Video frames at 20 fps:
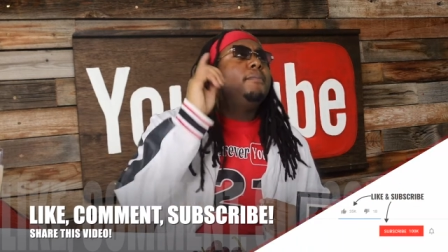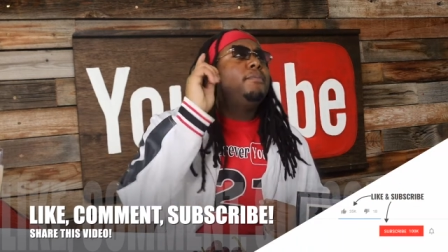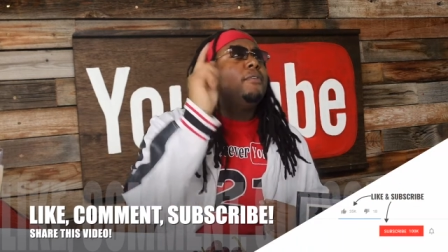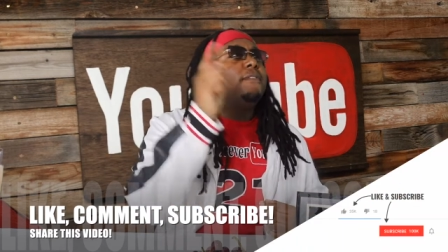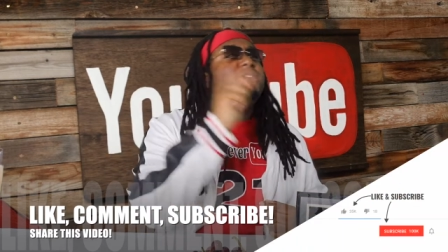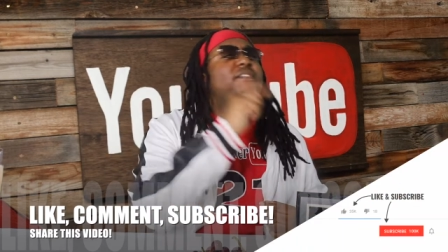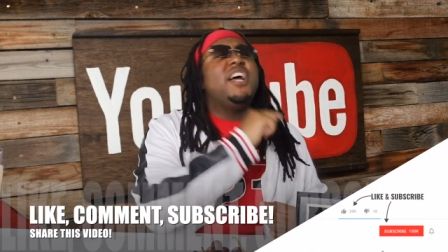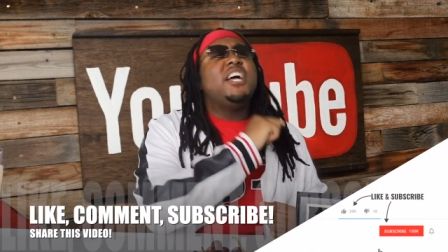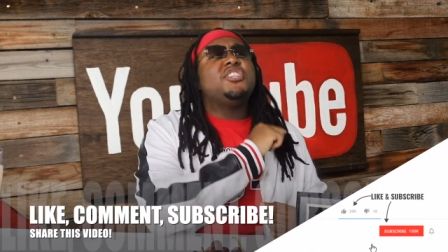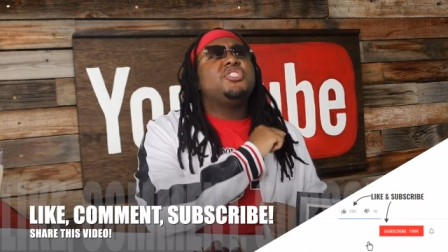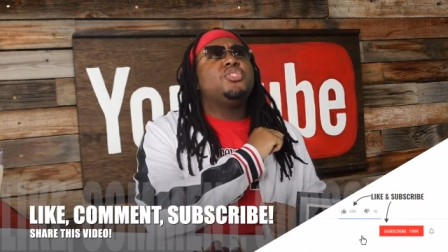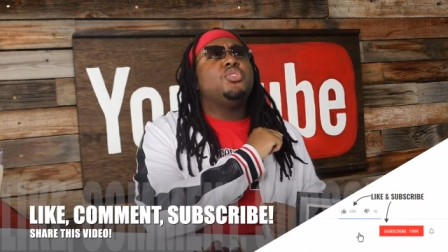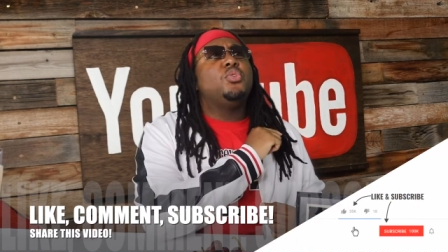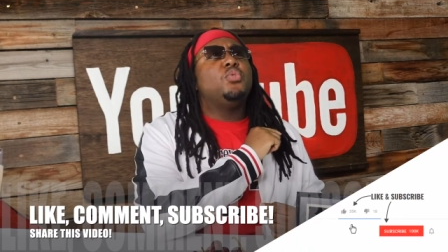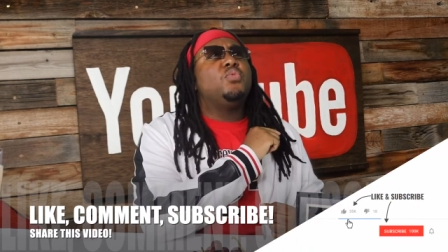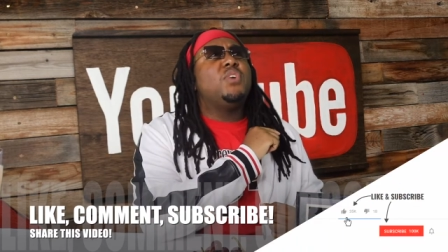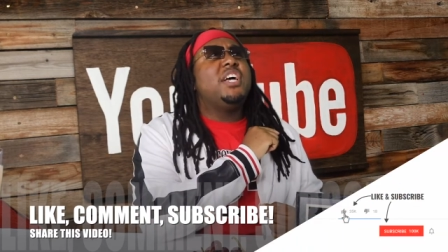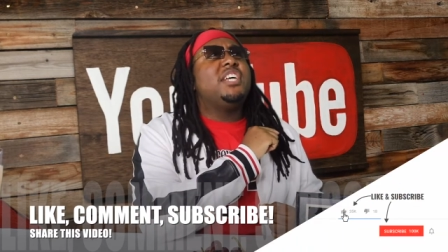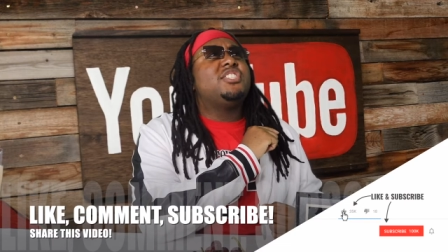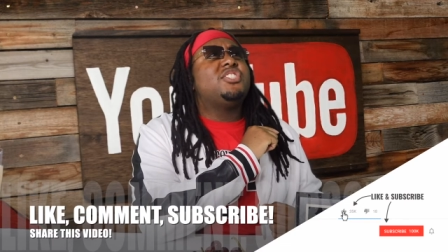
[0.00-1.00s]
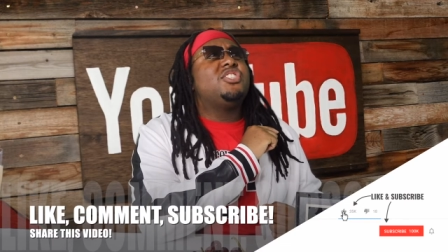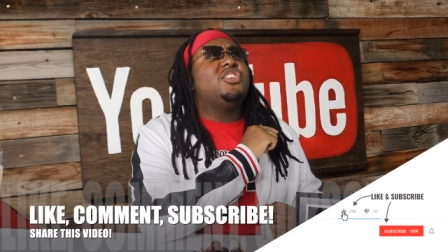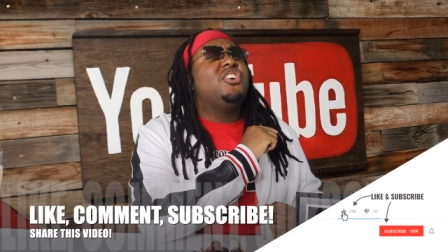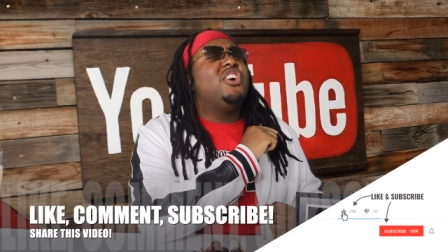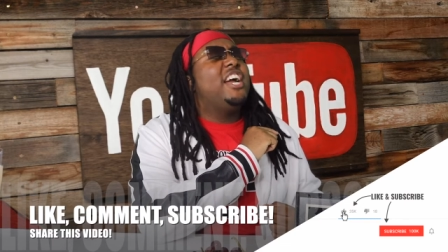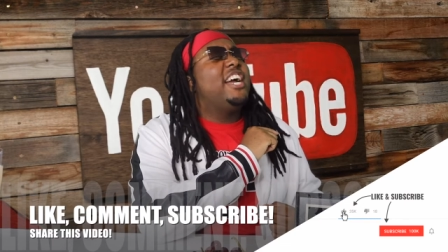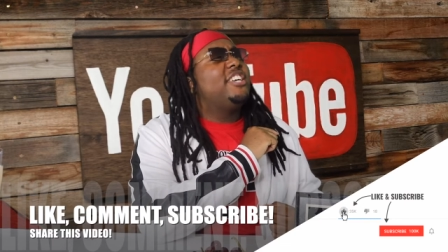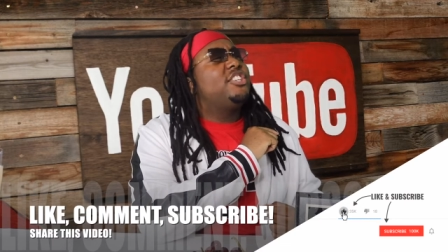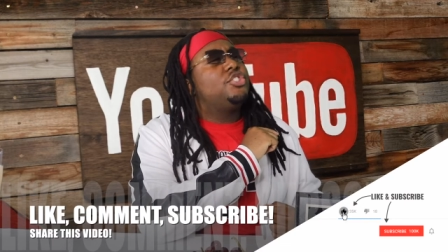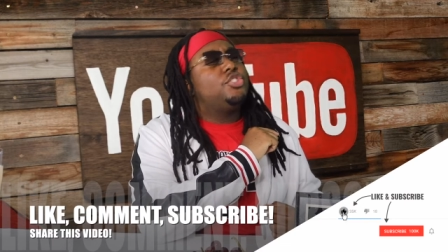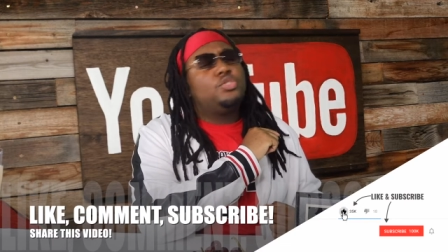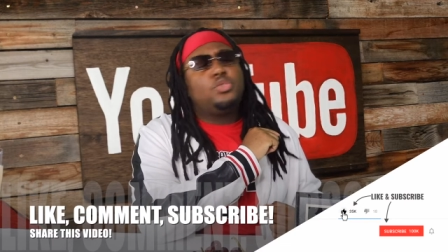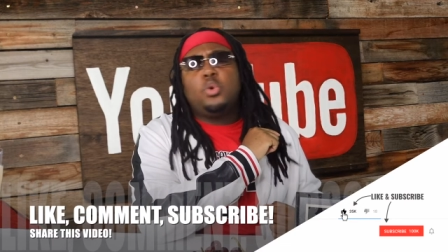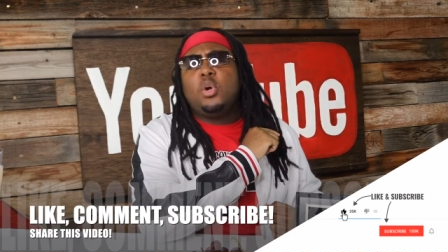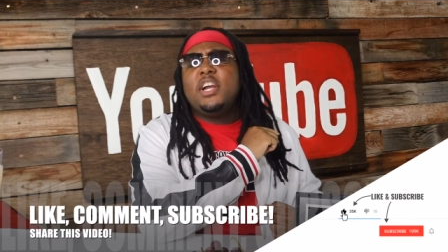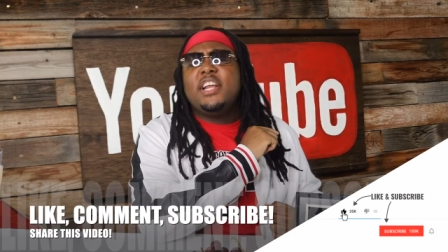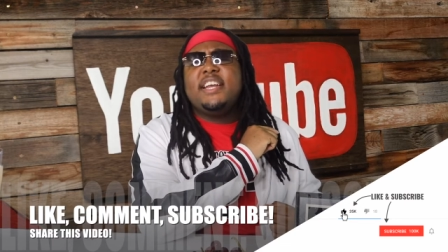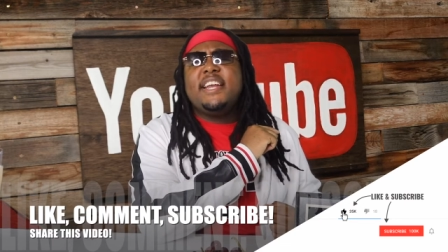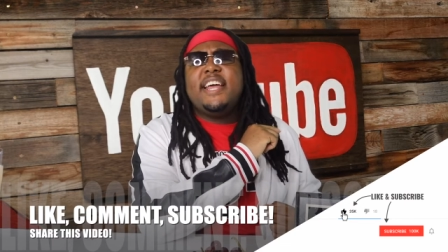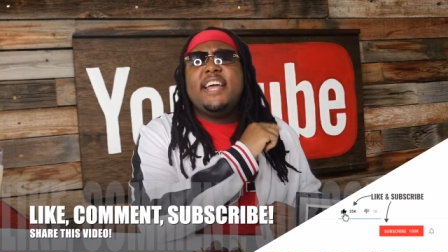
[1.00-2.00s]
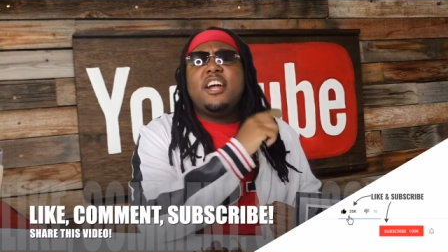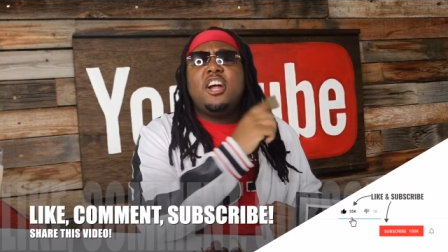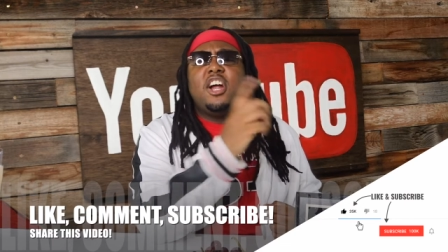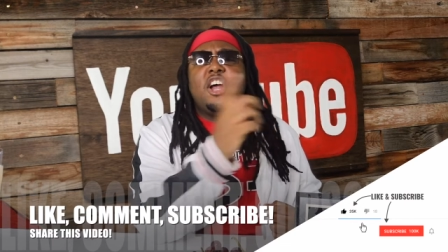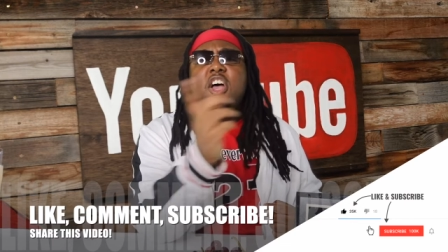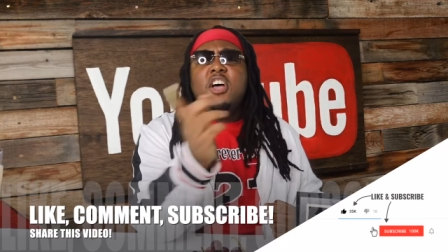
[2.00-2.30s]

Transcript: professional wrestler extraordinaire,